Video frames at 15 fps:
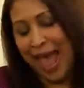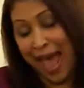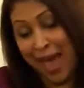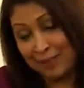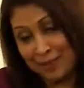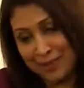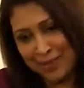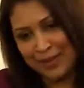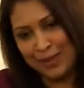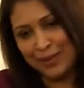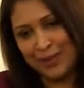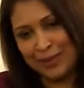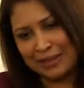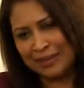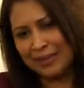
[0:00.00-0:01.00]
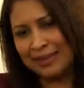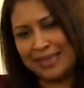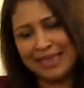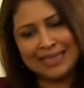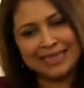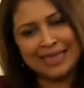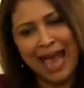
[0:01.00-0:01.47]
Absolutely.
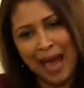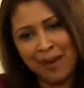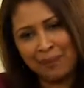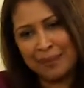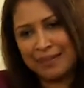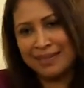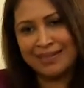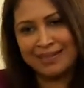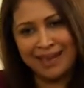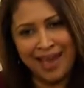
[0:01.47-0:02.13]
This happens